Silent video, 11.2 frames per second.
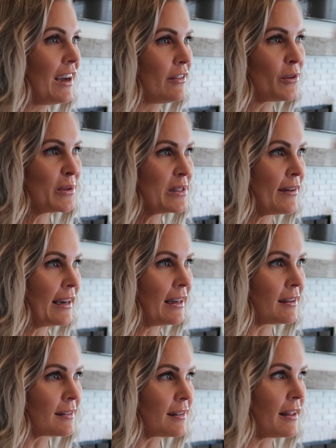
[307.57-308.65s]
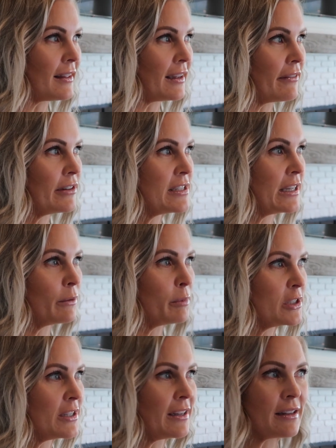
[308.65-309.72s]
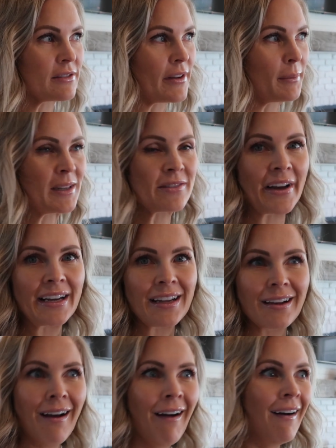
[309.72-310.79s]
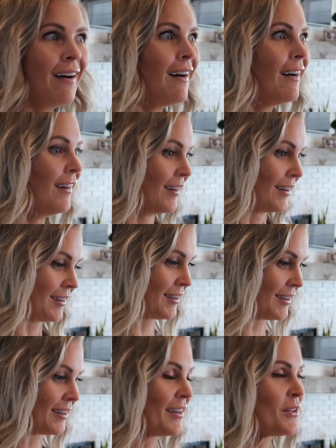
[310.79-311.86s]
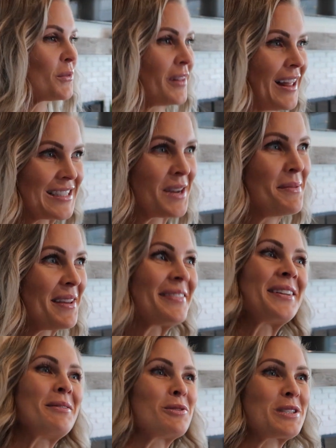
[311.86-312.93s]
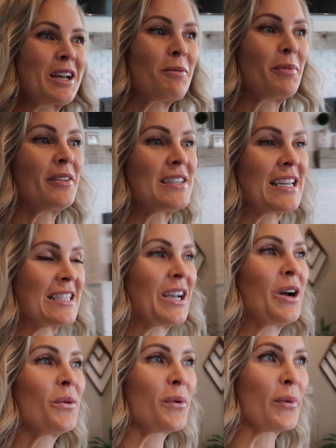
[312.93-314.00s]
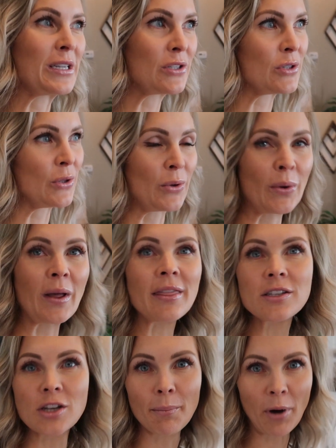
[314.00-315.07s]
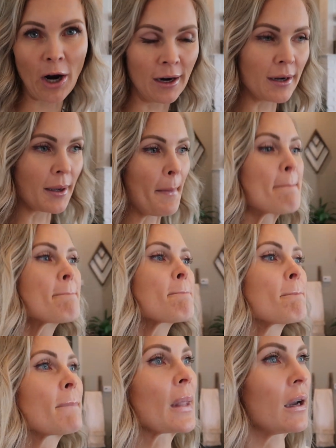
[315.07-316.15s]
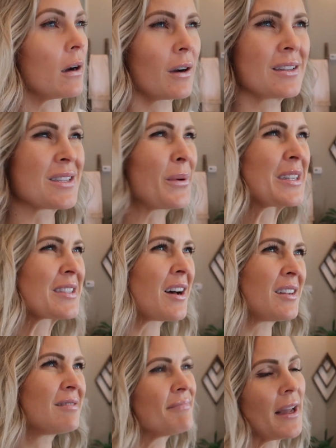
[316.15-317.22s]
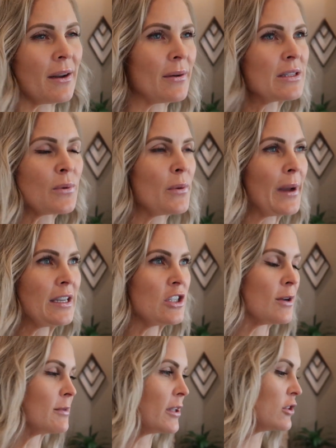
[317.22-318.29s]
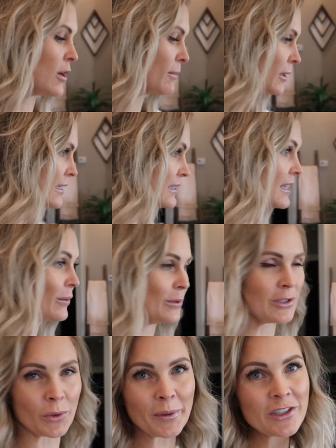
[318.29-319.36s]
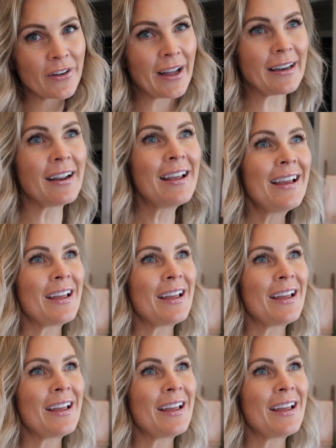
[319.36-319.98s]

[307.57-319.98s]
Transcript: Everyone's fighting. I think every single person in this family is fighting. The last time I filmed was a couple of days ago. We went to the jump park. Is that what it's called? Anyways, we went and jumped on the trampolines. It was so much fun.